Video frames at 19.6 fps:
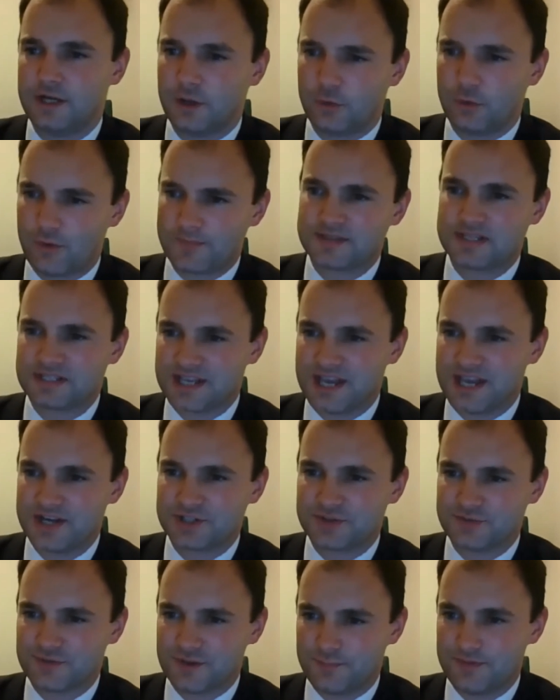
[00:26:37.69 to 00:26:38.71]
representation
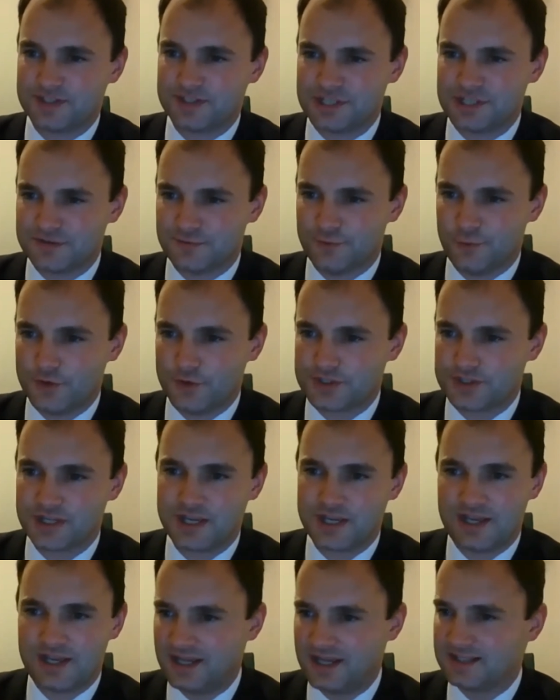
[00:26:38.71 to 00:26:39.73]
of the business voice
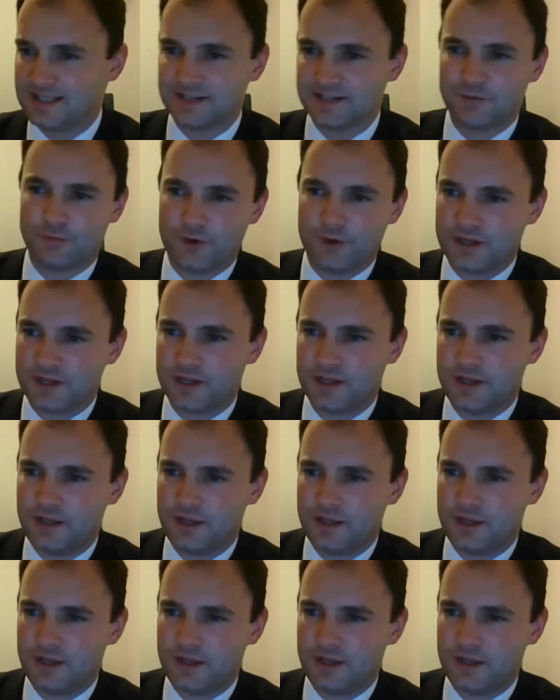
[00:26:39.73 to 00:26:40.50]
in delivering,